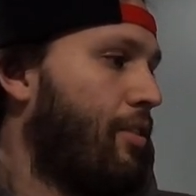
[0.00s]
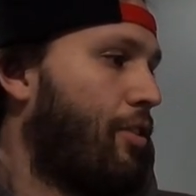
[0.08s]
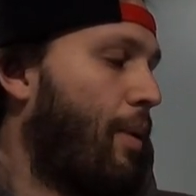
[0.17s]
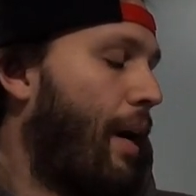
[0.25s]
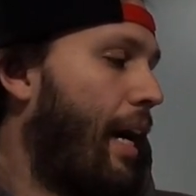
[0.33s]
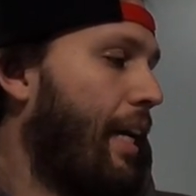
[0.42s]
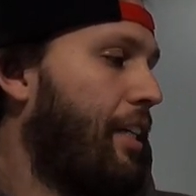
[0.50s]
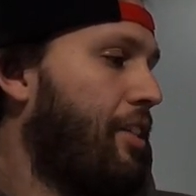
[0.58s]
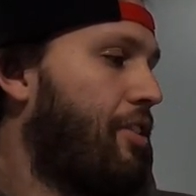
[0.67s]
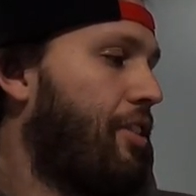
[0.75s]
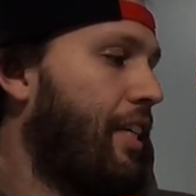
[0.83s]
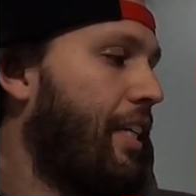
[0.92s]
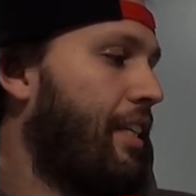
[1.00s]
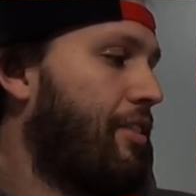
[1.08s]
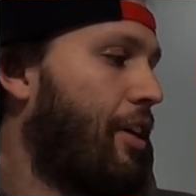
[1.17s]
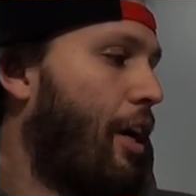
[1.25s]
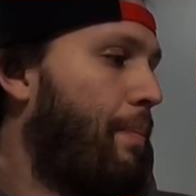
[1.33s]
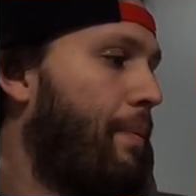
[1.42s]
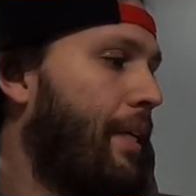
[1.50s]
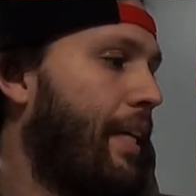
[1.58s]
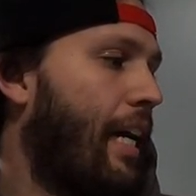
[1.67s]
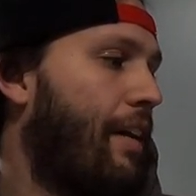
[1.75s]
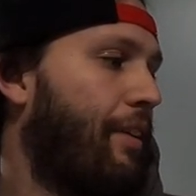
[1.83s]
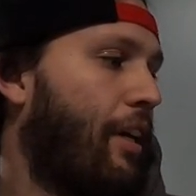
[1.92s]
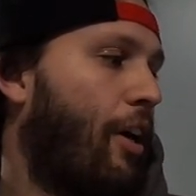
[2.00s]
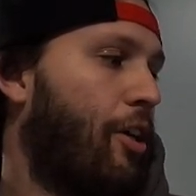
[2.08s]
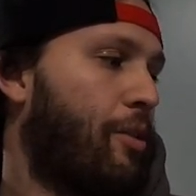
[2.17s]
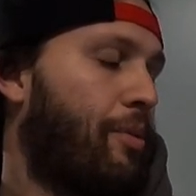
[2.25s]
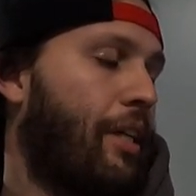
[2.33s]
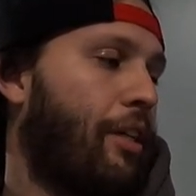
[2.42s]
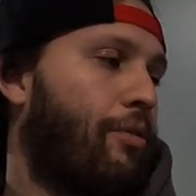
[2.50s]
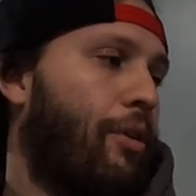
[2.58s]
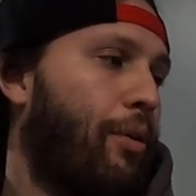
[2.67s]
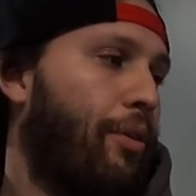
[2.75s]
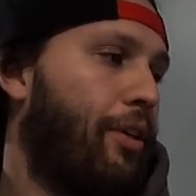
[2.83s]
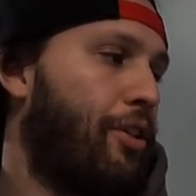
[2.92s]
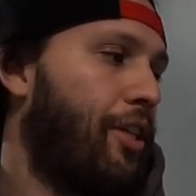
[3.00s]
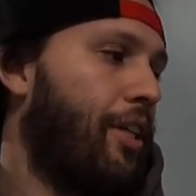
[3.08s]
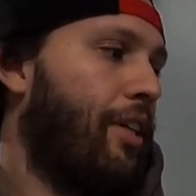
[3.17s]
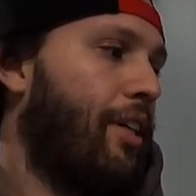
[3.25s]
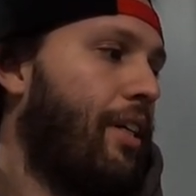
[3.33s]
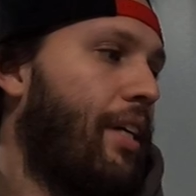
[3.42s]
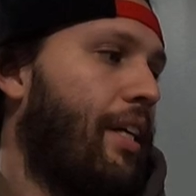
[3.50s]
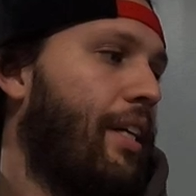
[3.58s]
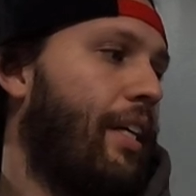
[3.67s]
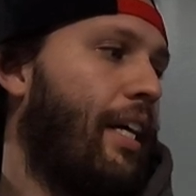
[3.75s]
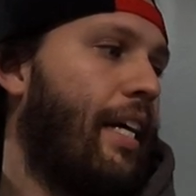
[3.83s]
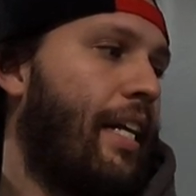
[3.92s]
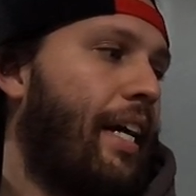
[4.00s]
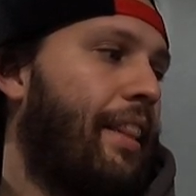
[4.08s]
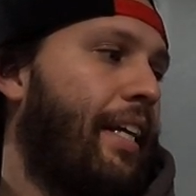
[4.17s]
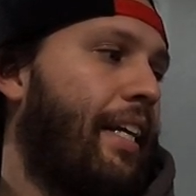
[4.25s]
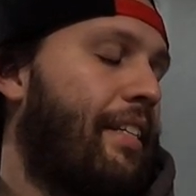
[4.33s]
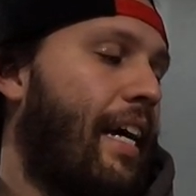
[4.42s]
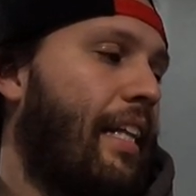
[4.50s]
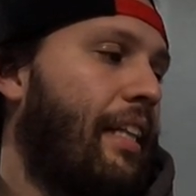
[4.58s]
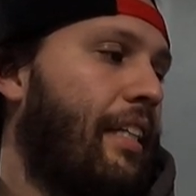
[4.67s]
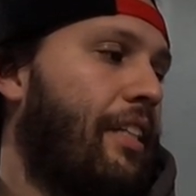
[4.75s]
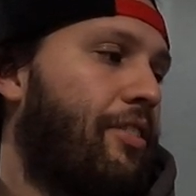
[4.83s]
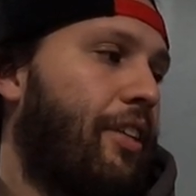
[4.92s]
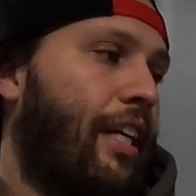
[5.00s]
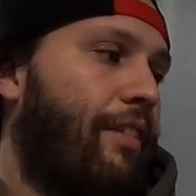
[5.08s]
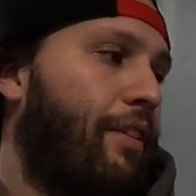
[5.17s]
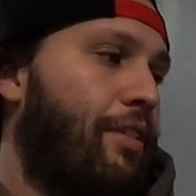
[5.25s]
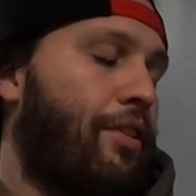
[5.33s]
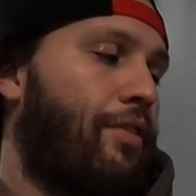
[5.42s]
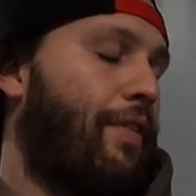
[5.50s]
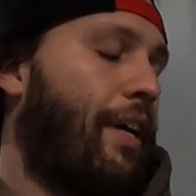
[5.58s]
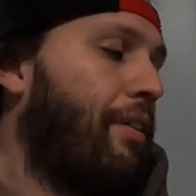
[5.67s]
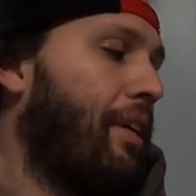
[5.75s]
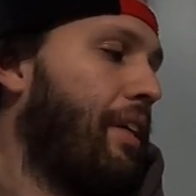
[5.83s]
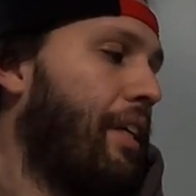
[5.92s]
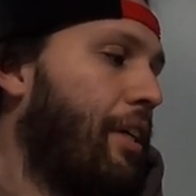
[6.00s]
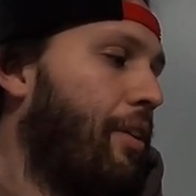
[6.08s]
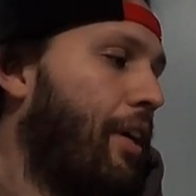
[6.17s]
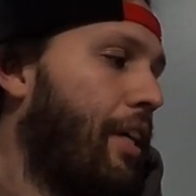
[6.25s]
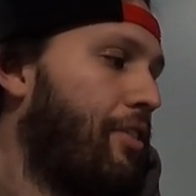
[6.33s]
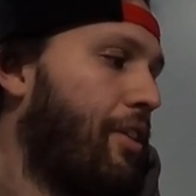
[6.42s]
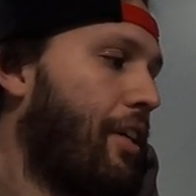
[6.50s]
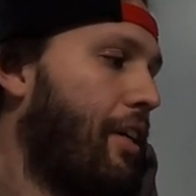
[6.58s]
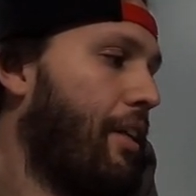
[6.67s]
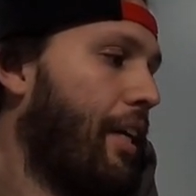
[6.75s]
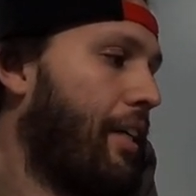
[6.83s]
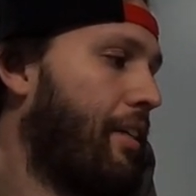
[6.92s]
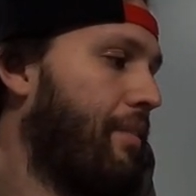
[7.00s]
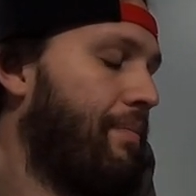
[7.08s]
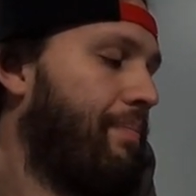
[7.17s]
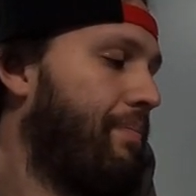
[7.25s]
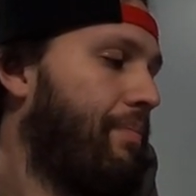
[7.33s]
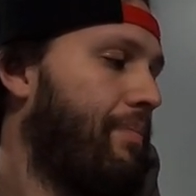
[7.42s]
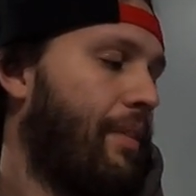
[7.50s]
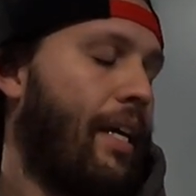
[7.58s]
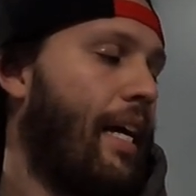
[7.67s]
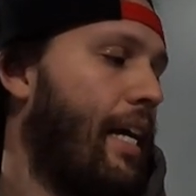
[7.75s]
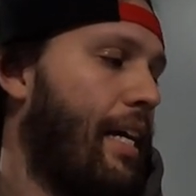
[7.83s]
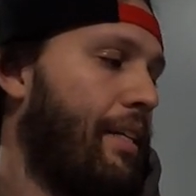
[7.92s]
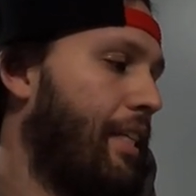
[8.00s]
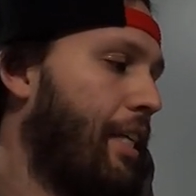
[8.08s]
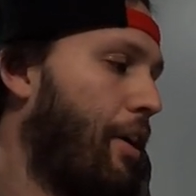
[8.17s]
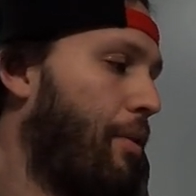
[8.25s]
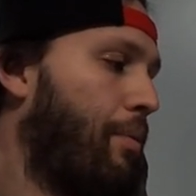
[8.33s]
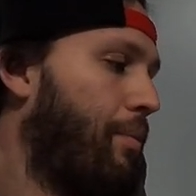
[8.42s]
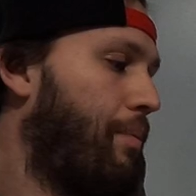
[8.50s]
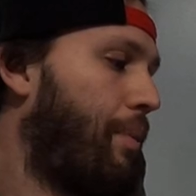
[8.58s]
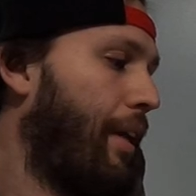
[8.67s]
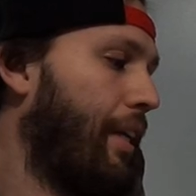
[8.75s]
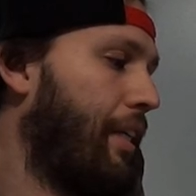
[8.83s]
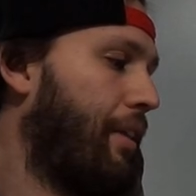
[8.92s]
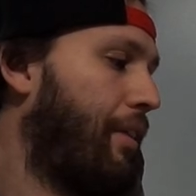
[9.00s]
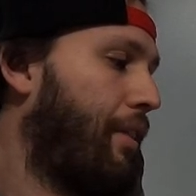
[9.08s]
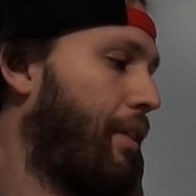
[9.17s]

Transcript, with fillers: So I could see this company having 100% growth this year, and I think it's at least like if this is federally legal, it's gonna like, eh, you know, probably